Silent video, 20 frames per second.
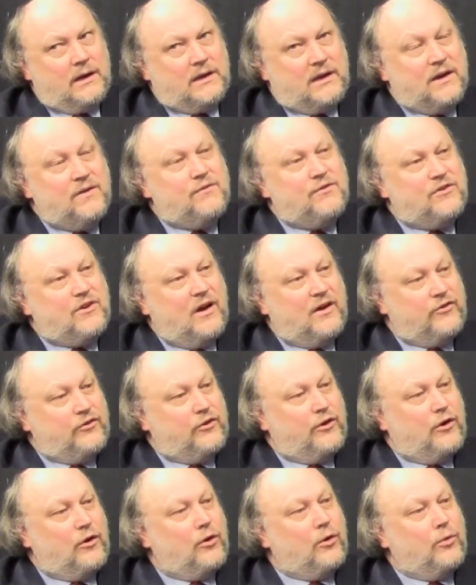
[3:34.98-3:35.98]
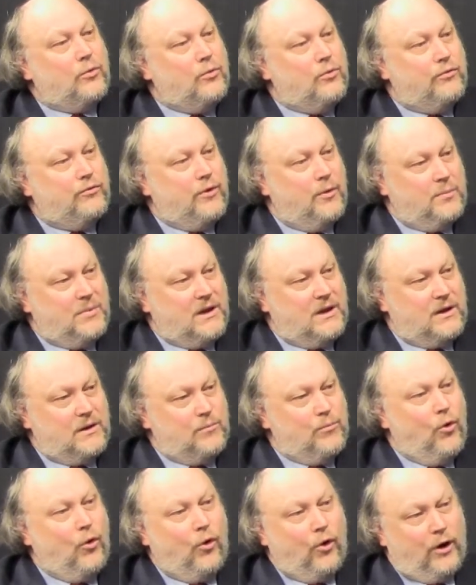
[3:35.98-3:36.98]
gives us the clue for being
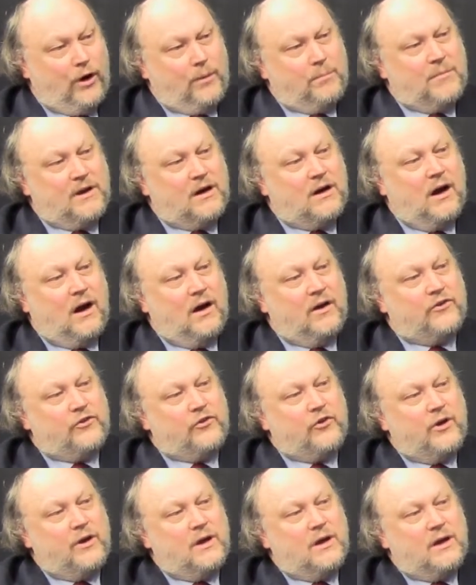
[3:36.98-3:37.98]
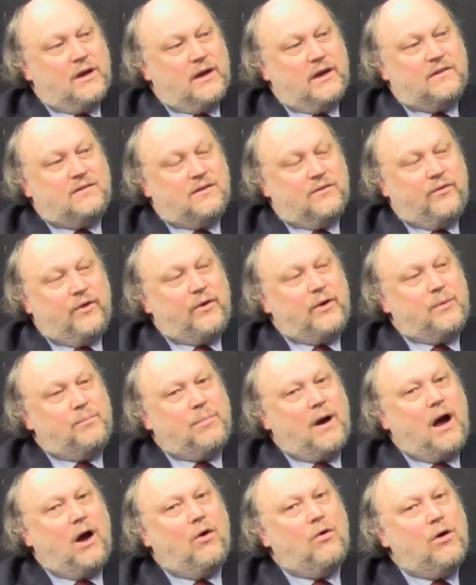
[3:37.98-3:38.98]
more, because it's a very
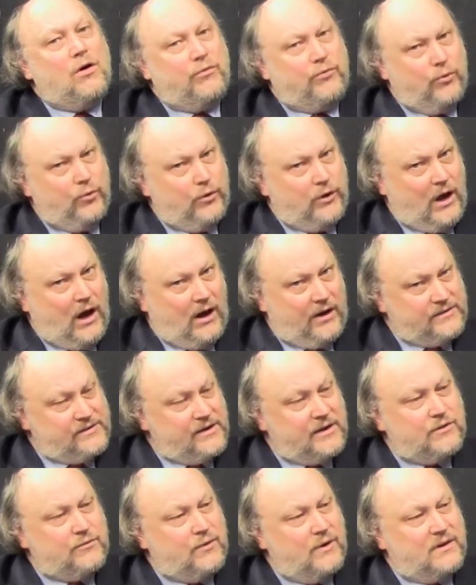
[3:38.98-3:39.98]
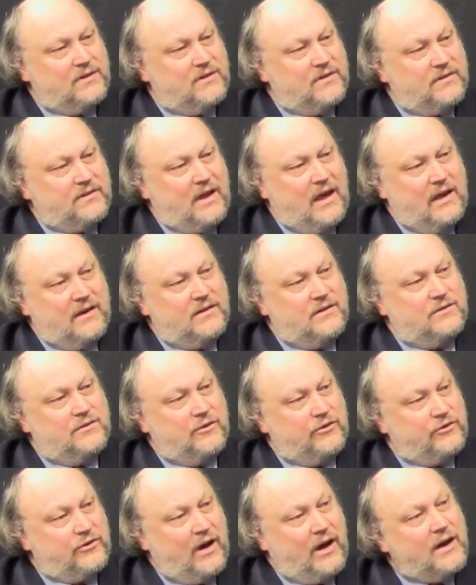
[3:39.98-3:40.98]
powerful logic for understanding
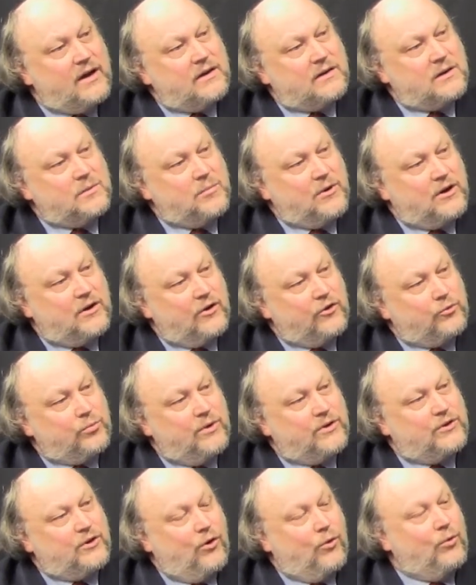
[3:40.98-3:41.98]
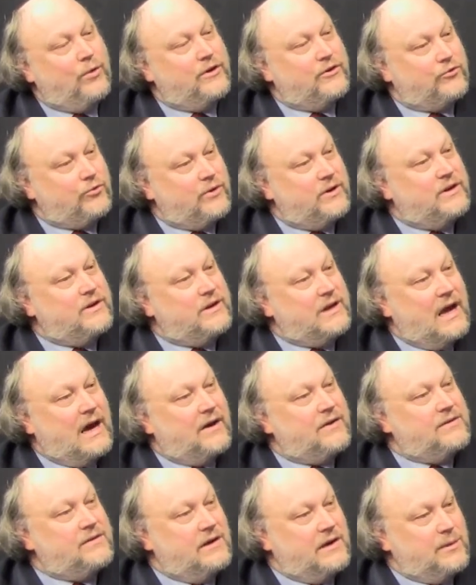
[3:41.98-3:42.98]
society, because what the Holy Trinity
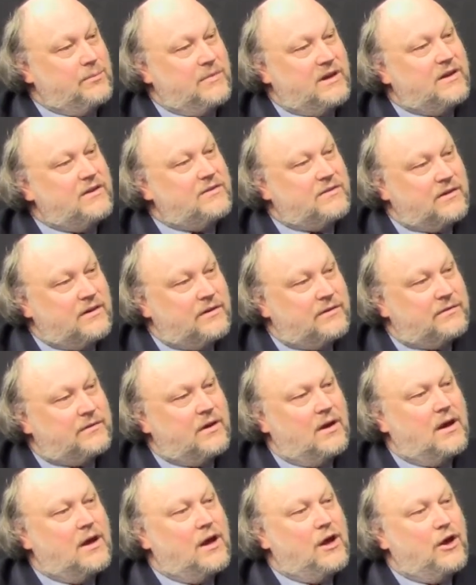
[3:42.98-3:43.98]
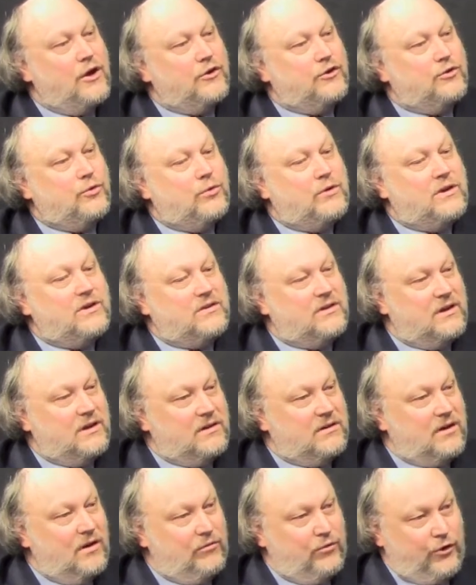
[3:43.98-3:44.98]
actually means is unity
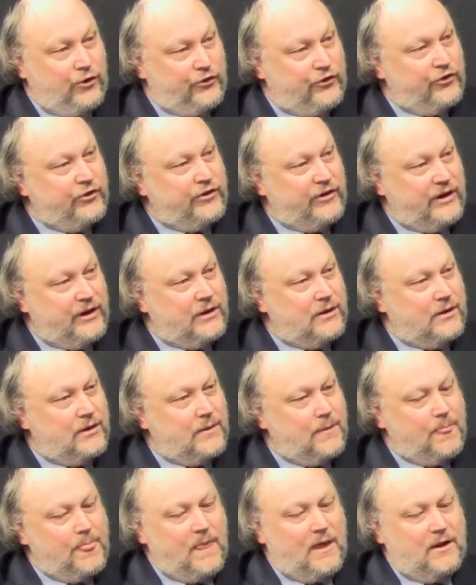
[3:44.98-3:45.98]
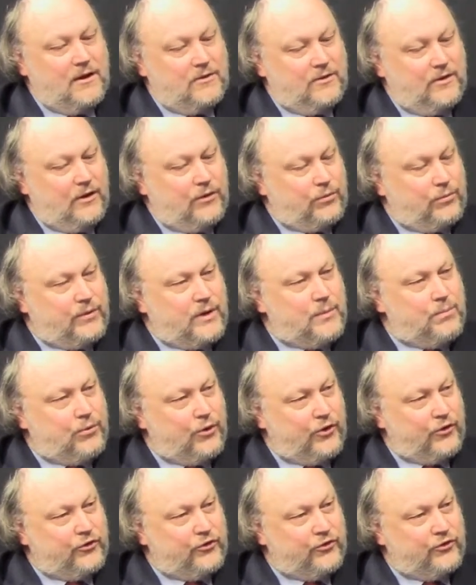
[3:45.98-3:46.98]
in diversity. Mm-hmm. There are three
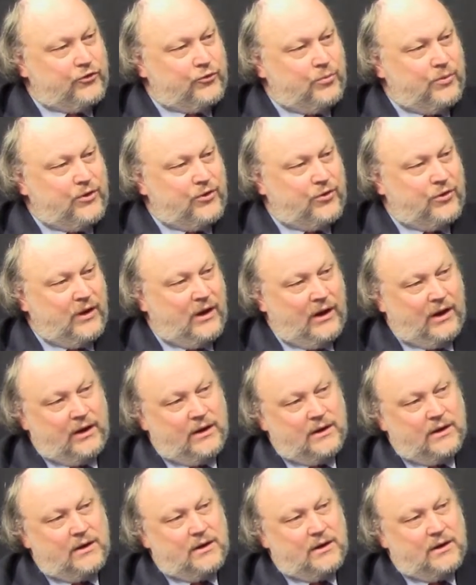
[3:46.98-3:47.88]
persons with their